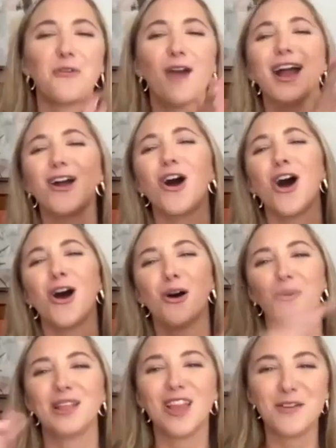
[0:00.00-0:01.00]

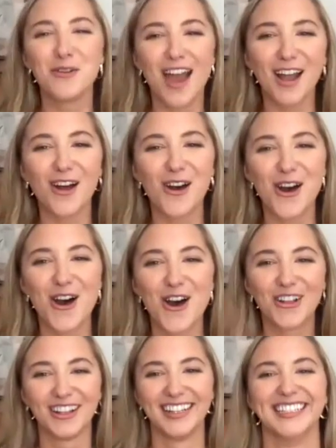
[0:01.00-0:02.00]
Crackle. We love I, you. Crackle. I wouldn't have known.